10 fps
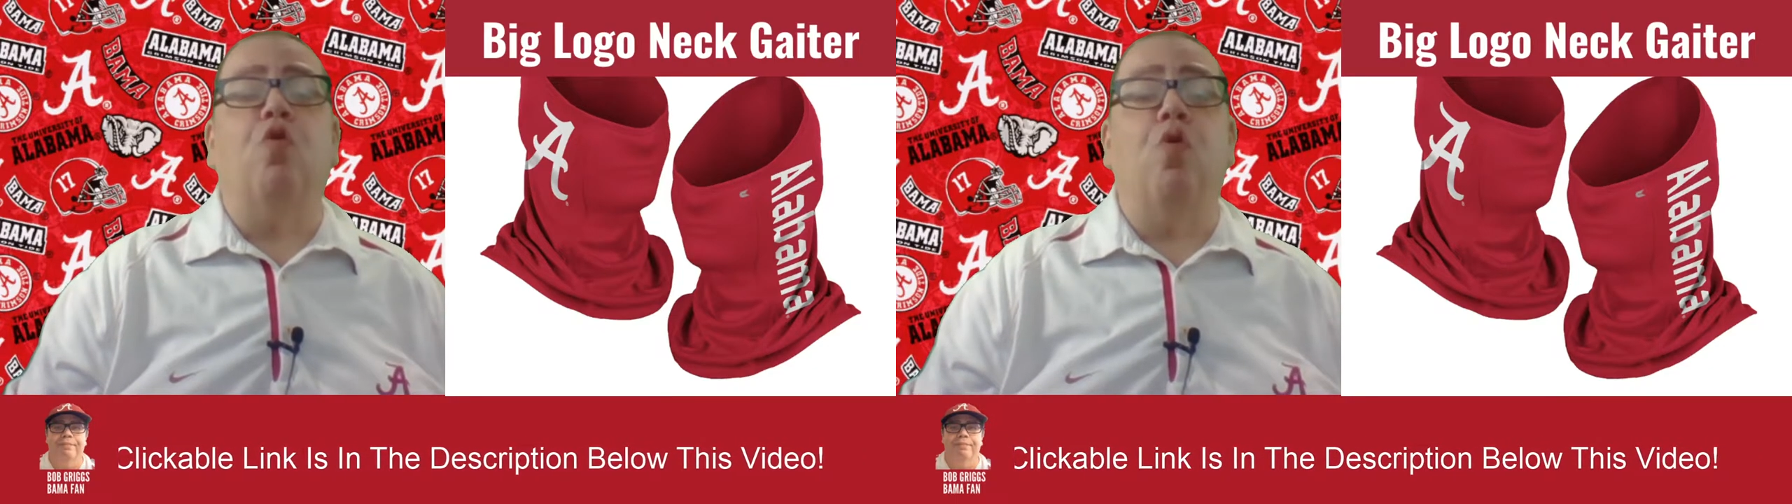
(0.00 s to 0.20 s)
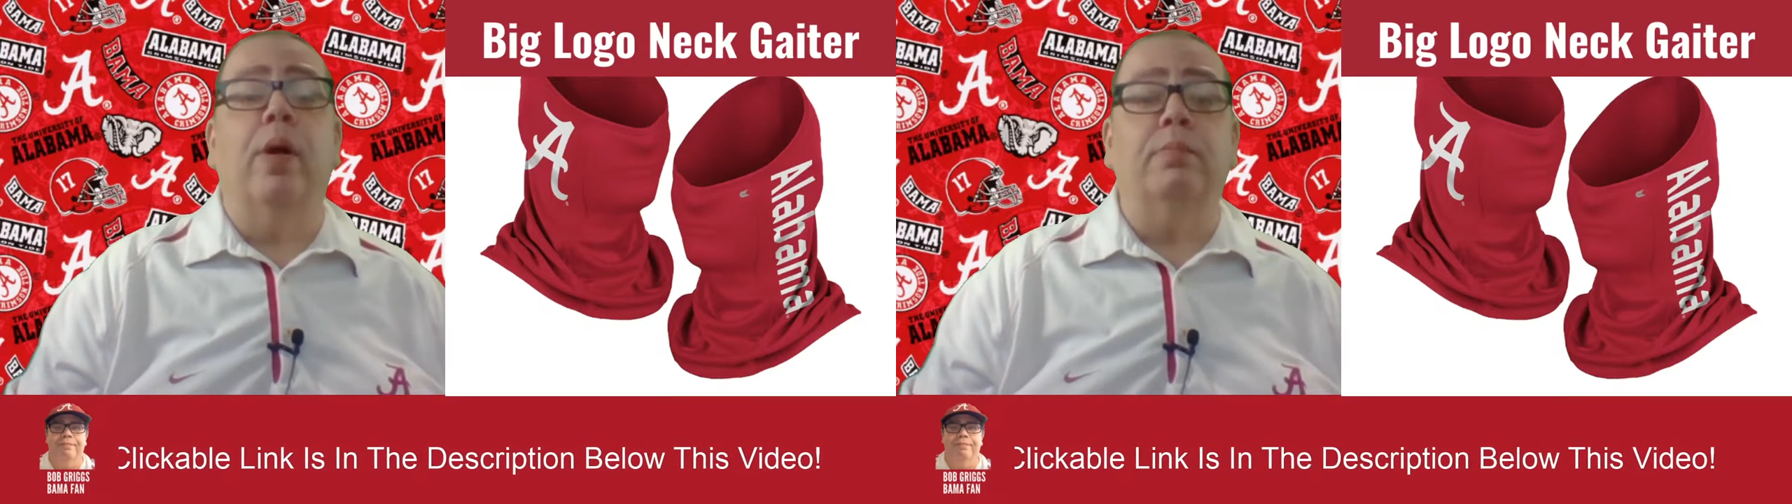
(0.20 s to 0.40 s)

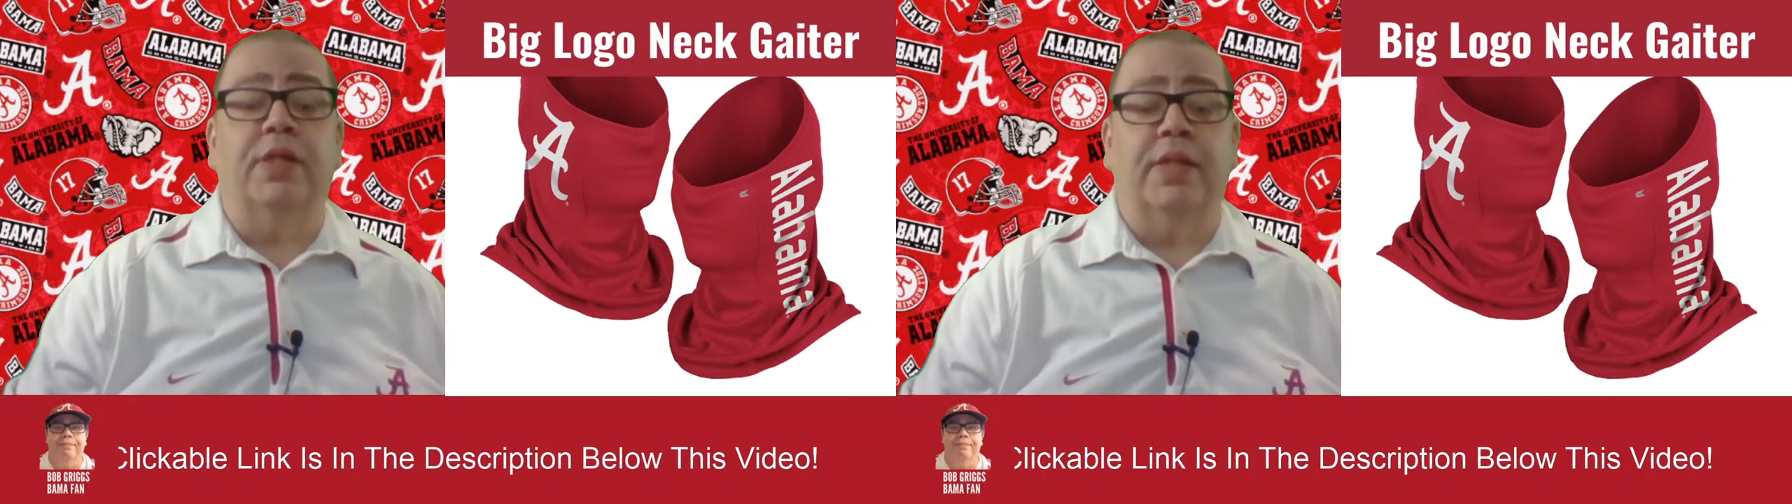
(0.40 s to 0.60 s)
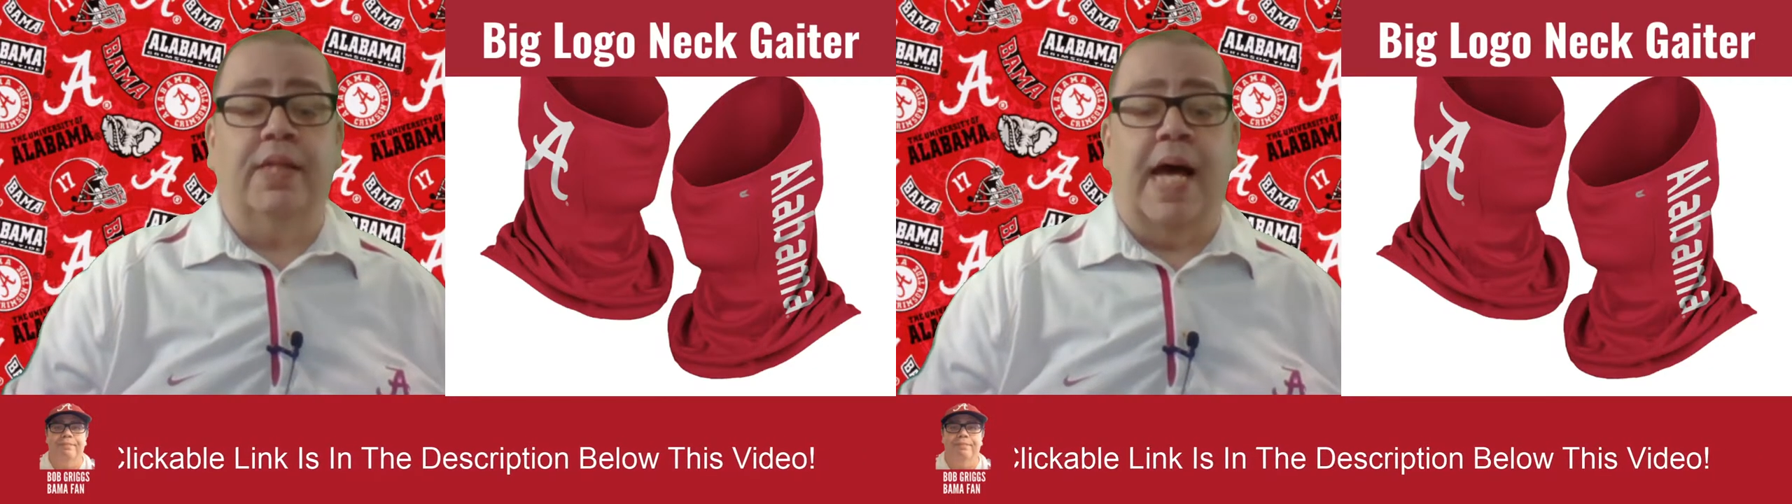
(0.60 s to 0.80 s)

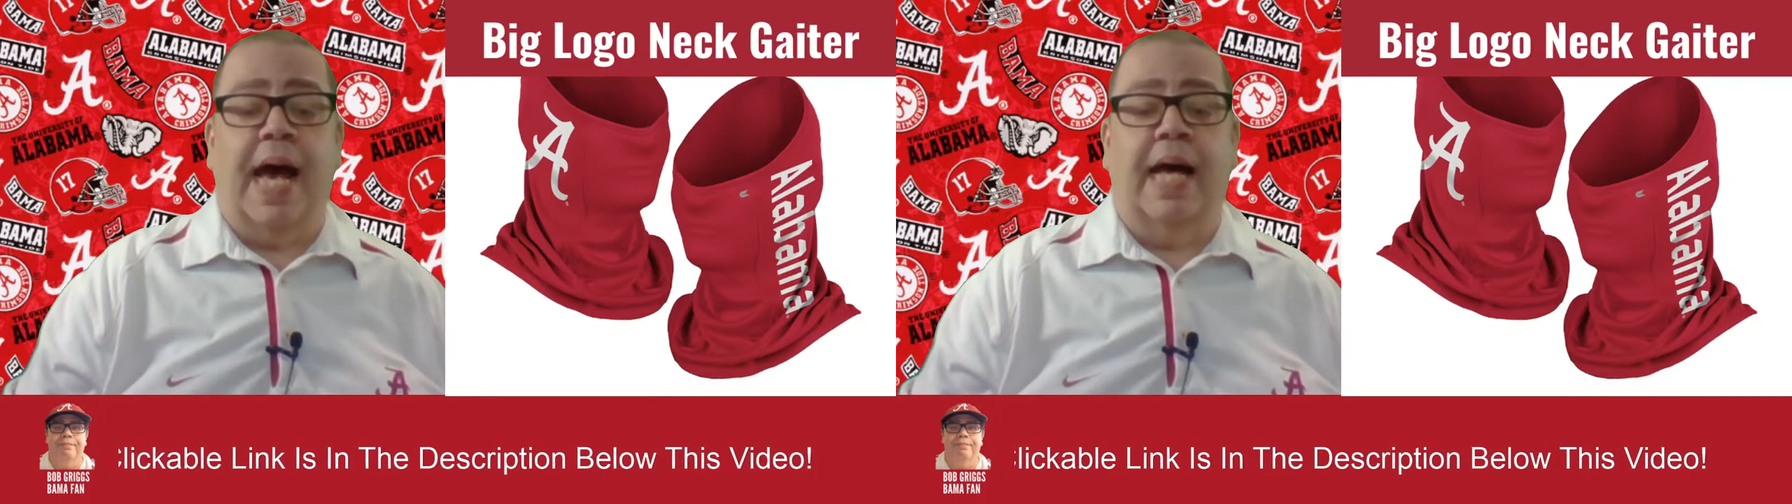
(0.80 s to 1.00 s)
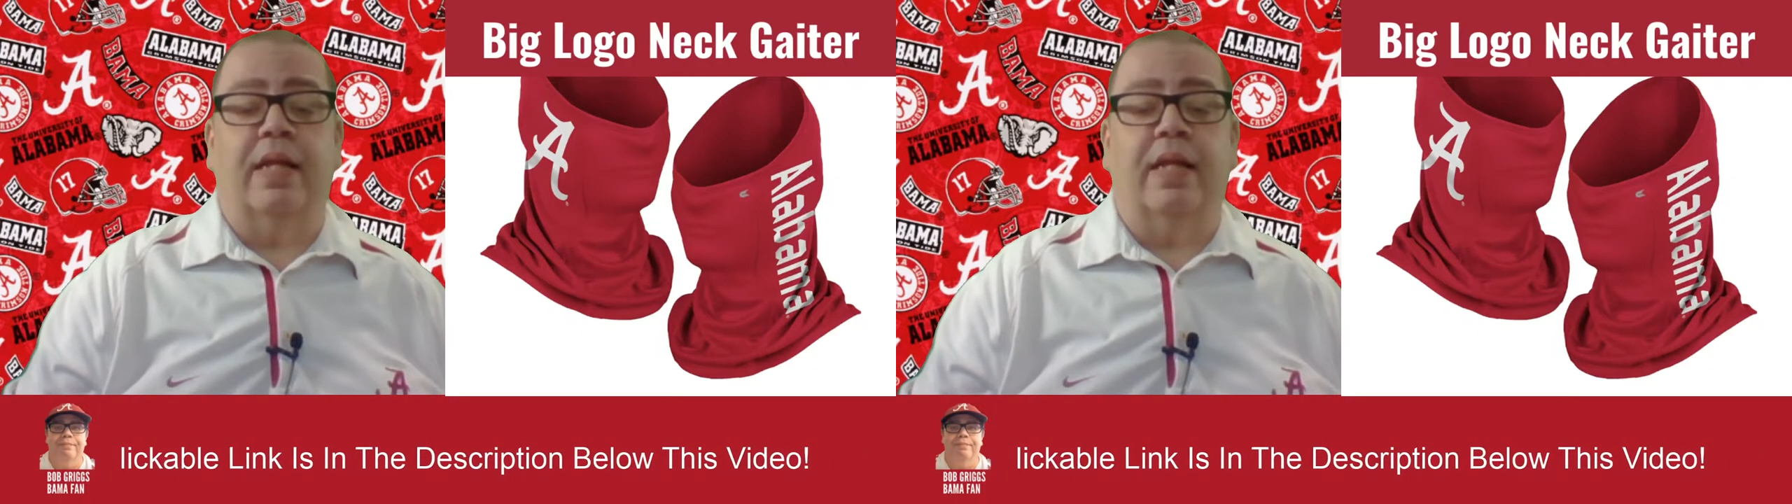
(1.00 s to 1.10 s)
Crimson Tide